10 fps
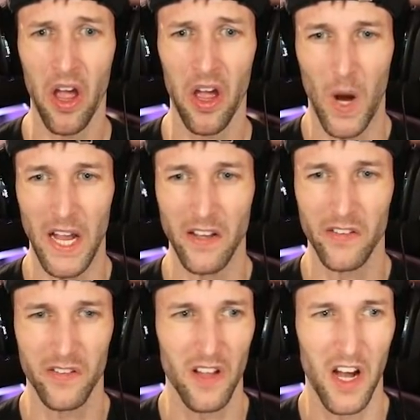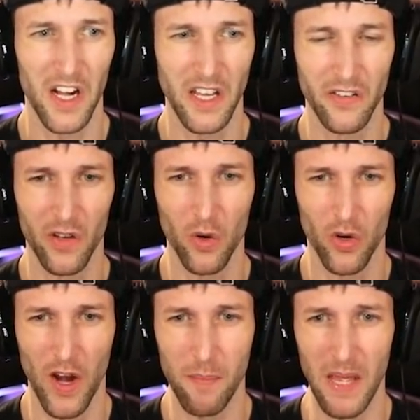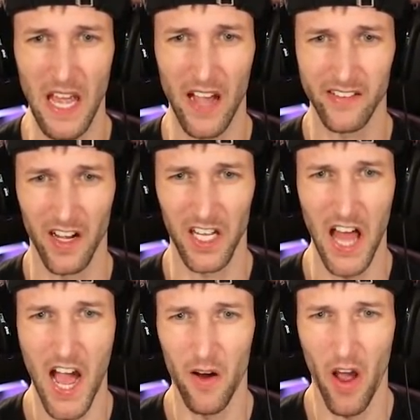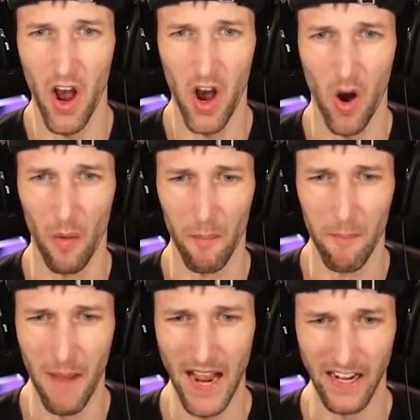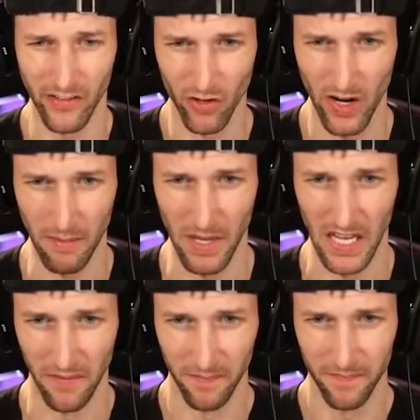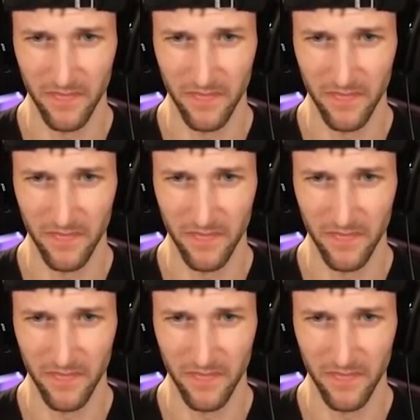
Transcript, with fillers: Why is Huggy so creepy as a clown? Oh man, he's creepy.